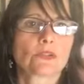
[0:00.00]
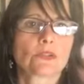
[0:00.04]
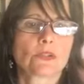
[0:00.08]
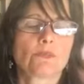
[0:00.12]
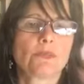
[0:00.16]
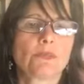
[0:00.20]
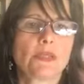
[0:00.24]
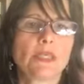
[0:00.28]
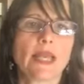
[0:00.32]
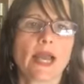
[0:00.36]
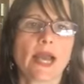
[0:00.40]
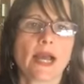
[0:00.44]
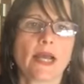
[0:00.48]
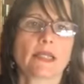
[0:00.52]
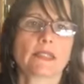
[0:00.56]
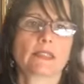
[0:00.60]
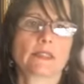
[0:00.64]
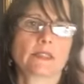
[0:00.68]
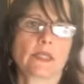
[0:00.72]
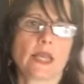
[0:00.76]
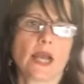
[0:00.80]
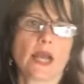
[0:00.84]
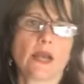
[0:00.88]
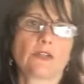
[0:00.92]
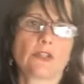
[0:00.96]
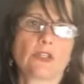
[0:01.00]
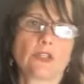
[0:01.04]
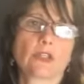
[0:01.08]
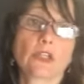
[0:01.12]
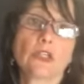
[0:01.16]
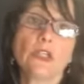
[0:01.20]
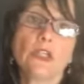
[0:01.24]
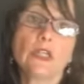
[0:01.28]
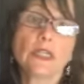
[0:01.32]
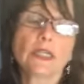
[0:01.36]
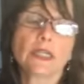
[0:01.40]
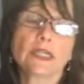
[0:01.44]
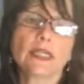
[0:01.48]
So be honest in how you
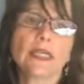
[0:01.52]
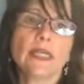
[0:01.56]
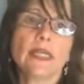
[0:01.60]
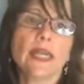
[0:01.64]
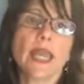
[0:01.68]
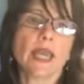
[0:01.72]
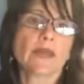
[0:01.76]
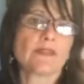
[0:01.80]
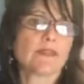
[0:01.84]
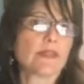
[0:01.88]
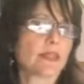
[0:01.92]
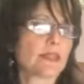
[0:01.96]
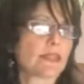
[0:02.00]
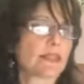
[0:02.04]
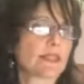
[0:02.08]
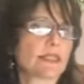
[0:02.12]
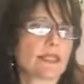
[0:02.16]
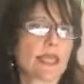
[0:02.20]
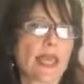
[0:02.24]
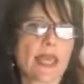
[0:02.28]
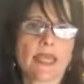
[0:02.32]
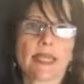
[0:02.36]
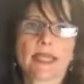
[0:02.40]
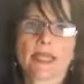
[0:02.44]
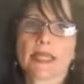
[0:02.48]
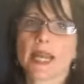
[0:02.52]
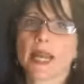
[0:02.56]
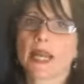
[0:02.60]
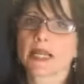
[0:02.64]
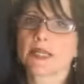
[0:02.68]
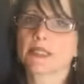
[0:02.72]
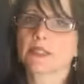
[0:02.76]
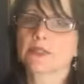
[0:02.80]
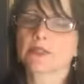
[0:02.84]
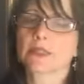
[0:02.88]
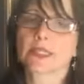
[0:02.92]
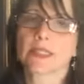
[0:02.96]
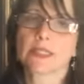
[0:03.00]
cook, and then just take it out
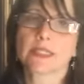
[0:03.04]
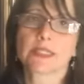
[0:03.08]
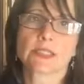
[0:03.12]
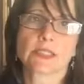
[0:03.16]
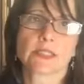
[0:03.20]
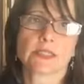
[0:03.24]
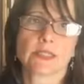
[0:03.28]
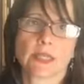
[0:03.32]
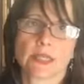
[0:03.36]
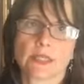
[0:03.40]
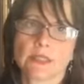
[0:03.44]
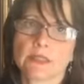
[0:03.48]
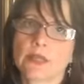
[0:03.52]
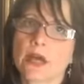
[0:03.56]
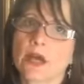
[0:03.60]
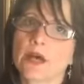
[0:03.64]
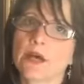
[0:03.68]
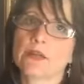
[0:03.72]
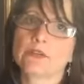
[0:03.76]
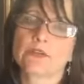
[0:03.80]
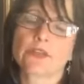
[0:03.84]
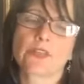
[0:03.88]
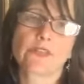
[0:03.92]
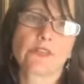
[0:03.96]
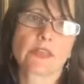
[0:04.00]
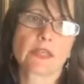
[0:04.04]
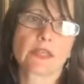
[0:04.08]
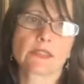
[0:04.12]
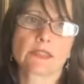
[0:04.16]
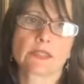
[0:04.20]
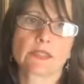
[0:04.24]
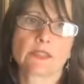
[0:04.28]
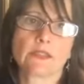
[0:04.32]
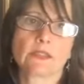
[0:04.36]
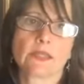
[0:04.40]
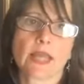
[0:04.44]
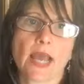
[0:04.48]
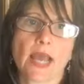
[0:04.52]
of your kitchen, all the things
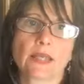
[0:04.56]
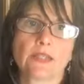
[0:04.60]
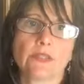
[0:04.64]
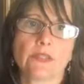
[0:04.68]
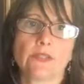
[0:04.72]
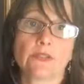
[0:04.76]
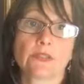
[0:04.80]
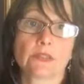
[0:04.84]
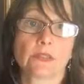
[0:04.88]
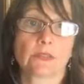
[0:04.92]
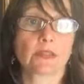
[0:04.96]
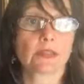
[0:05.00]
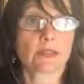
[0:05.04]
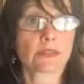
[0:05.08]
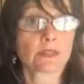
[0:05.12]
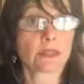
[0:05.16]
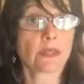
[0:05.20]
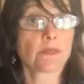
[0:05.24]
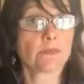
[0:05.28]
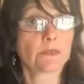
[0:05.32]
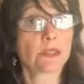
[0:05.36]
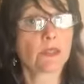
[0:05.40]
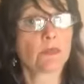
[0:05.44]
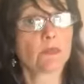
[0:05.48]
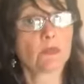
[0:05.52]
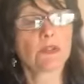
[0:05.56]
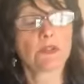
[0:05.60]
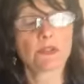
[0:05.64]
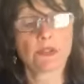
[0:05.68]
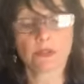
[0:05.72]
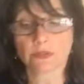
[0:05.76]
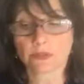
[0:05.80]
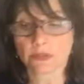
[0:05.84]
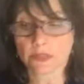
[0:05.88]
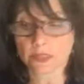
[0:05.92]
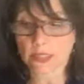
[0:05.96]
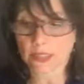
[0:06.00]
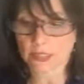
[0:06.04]
that you're not using, because somebody will
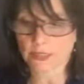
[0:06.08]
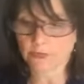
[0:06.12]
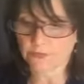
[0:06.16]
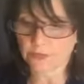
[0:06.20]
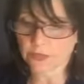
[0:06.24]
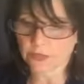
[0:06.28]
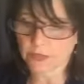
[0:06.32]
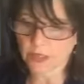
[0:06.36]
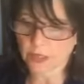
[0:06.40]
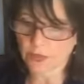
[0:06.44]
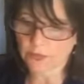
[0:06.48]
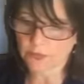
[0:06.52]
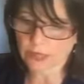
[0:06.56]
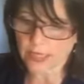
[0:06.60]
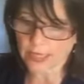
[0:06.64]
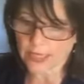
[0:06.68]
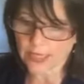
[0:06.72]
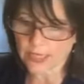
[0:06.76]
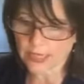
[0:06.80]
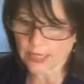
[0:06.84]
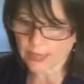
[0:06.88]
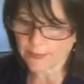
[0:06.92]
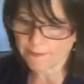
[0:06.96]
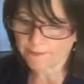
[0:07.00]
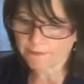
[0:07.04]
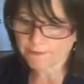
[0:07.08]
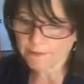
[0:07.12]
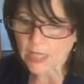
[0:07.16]
use it if you donate it.